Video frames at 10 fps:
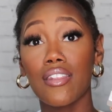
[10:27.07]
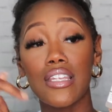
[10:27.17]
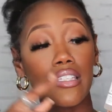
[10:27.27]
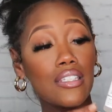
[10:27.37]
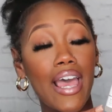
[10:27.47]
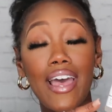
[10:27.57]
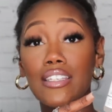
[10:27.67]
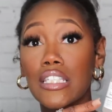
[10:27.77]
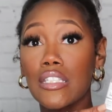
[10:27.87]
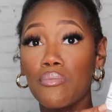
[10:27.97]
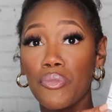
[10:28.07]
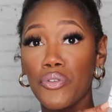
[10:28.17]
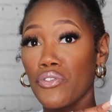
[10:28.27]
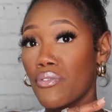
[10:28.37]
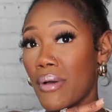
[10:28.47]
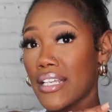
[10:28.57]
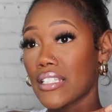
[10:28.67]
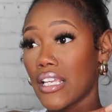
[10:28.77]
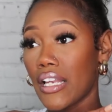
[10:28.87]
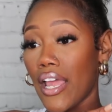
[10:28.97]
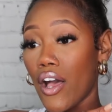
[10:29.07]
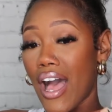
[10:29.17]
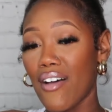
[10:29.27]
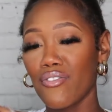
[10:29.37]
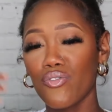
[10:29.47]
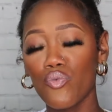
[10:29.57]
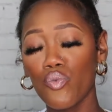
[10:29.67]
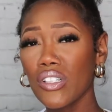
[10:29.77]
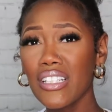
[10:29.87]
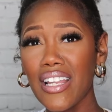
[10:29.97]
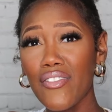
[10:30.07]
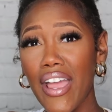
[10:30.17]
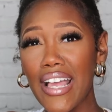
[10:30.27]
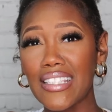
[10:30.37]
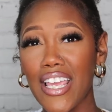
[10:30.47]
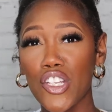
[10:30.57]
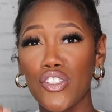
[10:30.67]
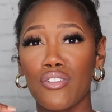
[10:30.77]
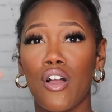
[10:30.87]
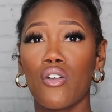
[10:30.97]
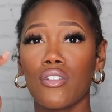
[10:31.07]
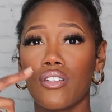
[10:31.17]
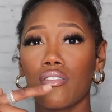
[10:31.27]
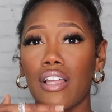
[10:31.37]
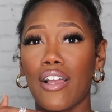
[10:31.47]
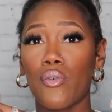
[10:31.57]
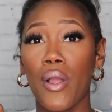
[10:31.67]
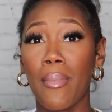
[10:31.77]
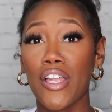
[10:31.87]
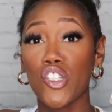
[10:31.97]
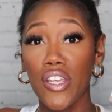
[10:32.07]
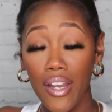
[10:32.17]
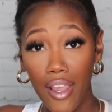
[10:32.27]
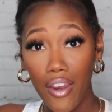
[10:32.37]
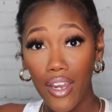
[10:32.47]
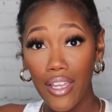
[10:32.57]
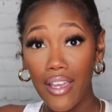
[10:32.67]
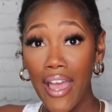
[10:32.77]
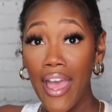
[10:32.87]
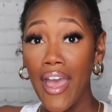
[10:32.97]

This has smoothed my skin out. I've really never had texture, only like around my chin area.